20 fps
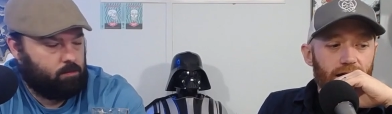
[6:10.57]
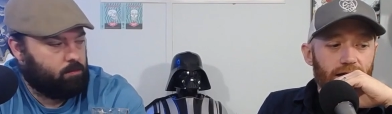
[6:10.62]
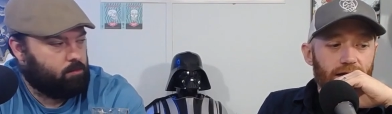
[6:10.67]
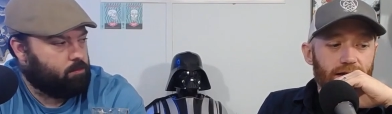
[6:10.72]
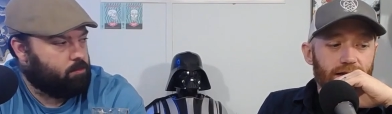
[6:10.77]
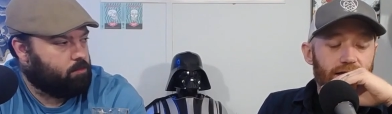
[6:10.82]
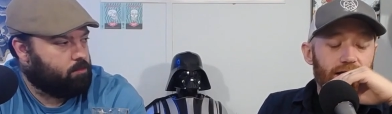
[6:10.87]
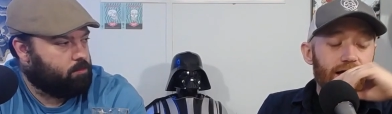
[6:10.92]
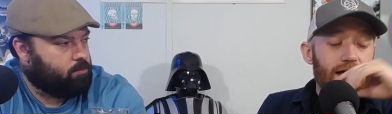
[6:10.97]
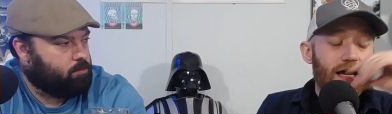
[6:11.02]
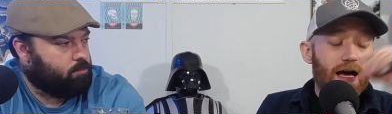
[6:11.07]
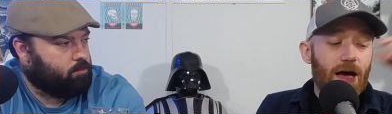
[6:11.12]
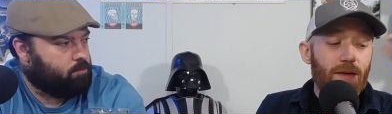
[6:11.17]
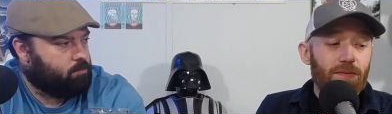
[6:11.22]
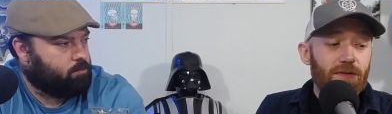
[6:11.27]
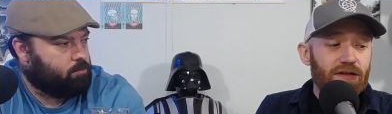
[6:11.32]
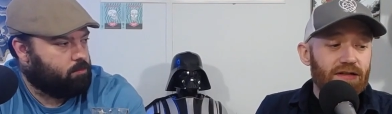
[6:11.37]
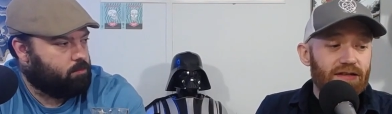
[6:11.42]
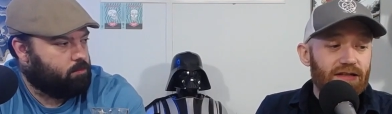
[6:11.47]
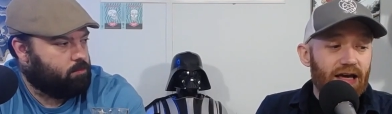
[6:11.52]
Speaker 1: so yeah, I'm
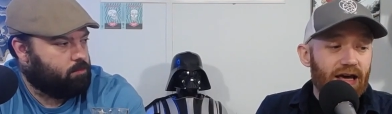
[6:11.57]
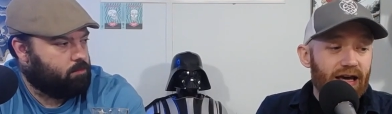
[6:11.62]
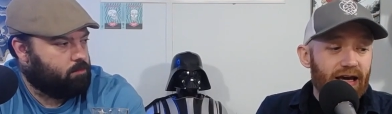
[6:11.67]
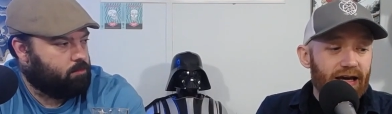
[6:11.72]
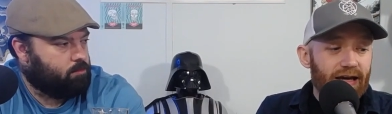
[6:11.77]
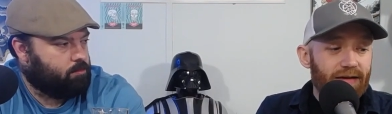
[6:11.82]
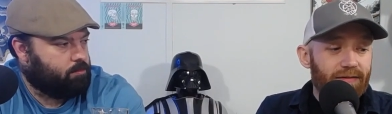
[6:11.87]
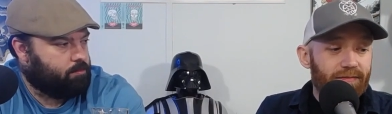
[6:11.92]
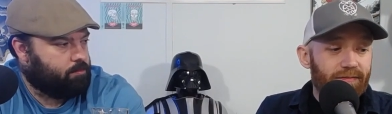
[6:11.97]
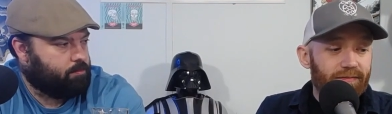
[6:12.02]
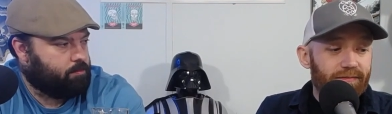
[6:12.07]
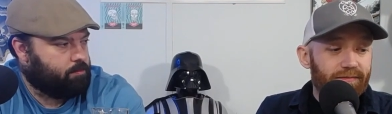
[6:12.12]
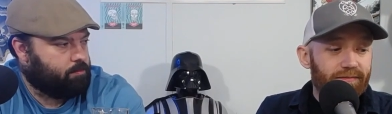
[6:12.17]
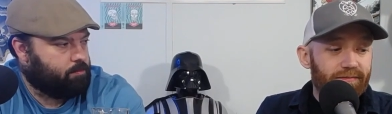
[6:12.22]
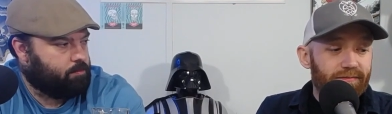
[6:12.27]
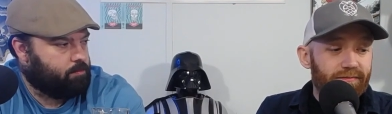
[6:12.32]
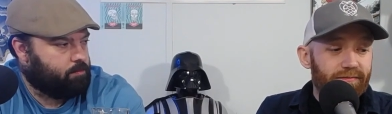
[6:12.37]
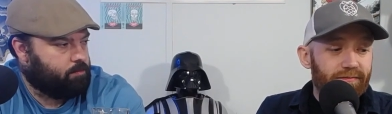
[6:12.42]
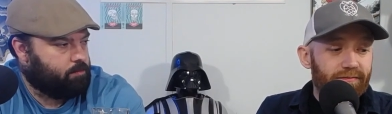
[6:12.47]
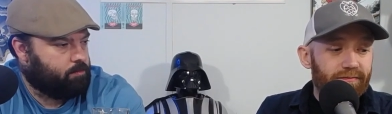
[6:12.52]
gonna say.
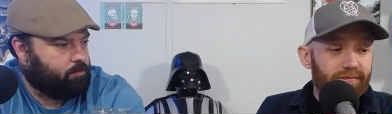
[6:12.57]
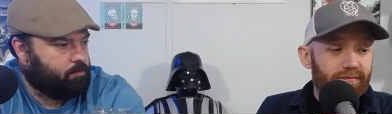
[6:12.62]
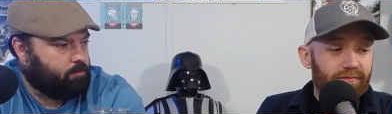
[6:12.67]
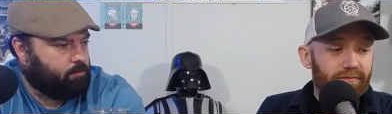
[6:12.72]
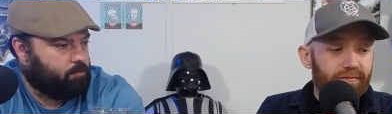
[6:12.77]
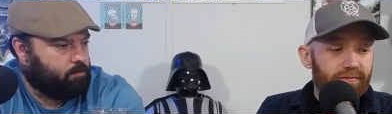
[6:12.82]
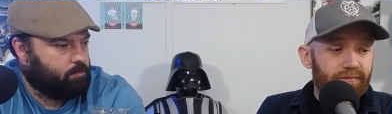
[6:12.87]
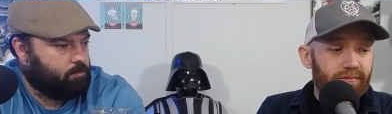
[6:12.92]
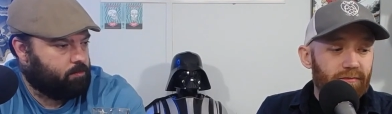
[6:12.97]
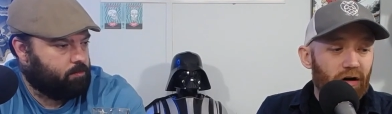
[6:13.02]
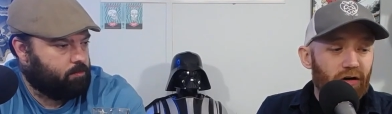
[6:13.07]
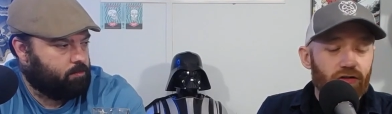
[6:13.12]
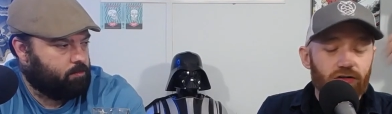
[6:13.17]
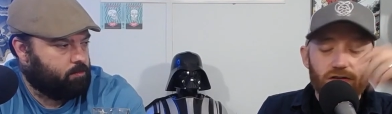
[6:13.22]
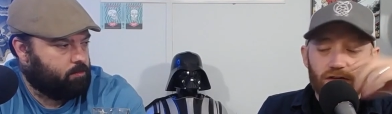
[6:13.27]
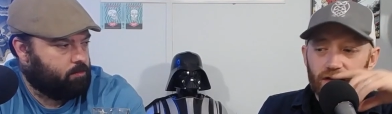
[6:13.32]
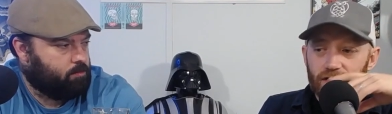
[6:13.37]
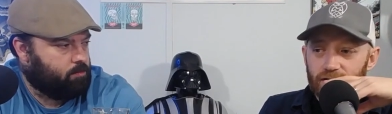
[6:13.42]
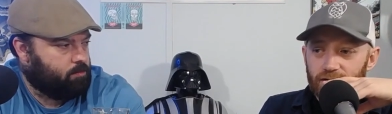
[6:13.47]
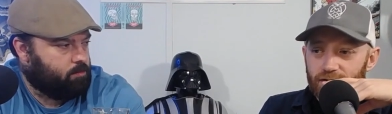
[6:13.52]
Oh, do you
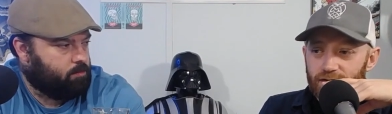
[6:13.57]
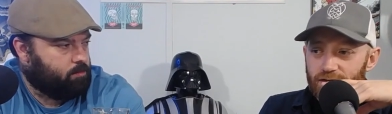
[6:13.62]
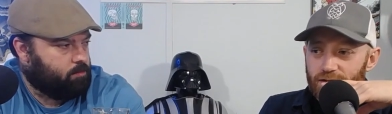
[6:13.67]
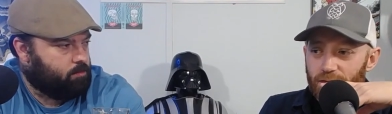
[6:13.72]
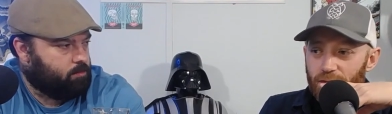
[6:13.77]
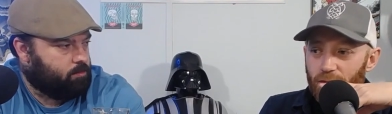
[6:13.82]
think this is a